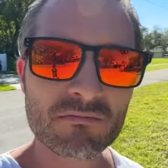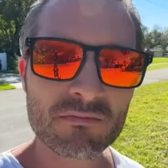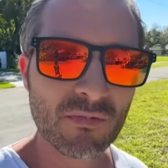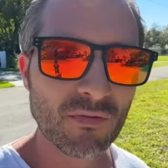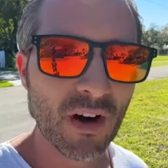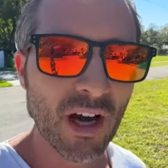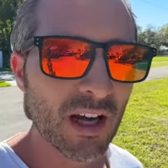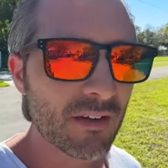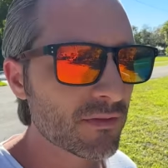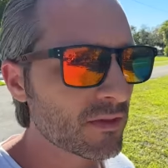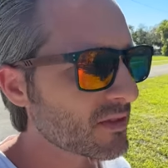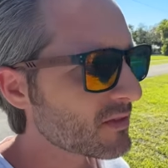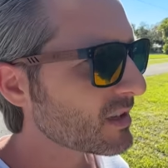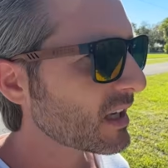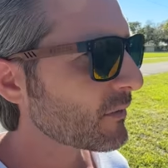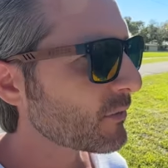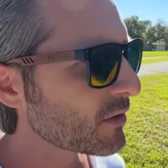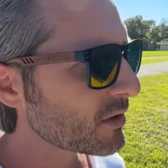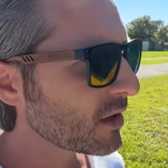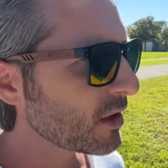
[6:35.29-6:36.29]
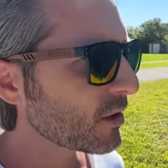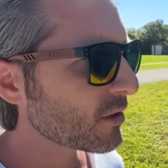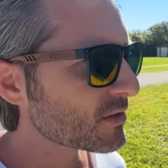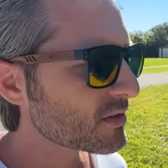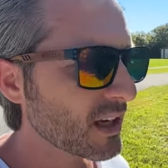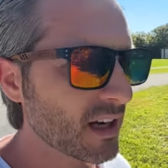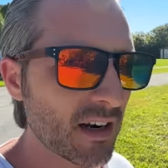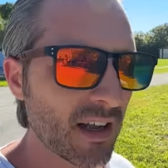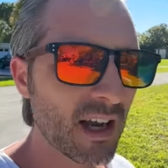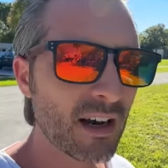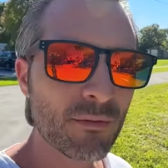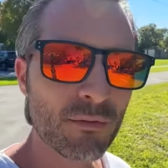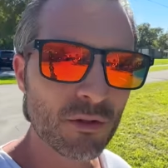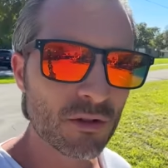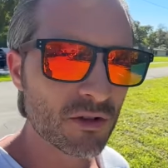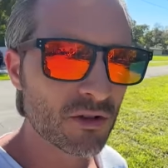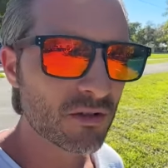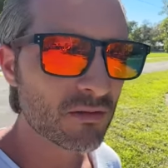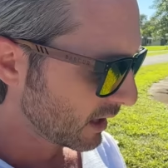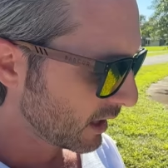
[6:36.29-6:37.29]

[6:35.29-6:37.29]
5 to 7 years on average.